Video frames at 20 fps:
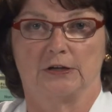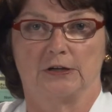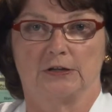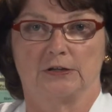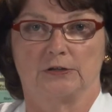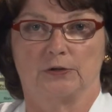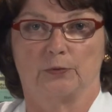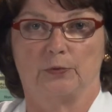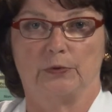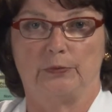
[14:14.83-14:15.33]

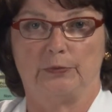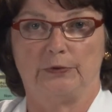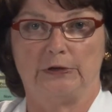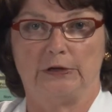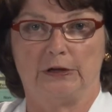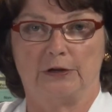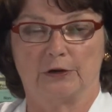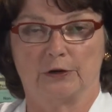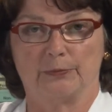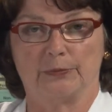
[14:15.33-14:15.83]
So when we
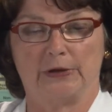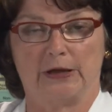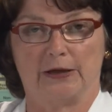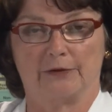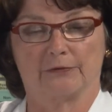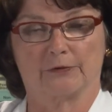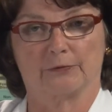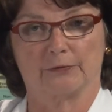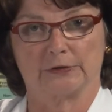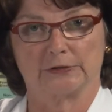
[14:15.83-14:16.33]
did her
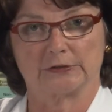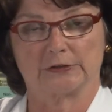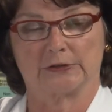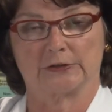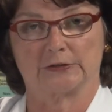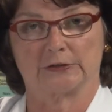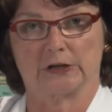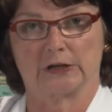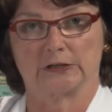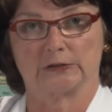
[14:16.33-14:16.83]
behavioral risk
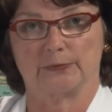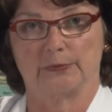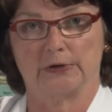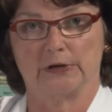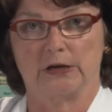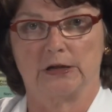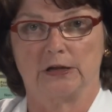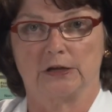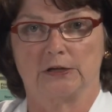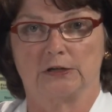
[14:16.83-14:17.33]

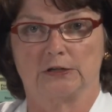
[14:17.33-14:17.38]
assessment,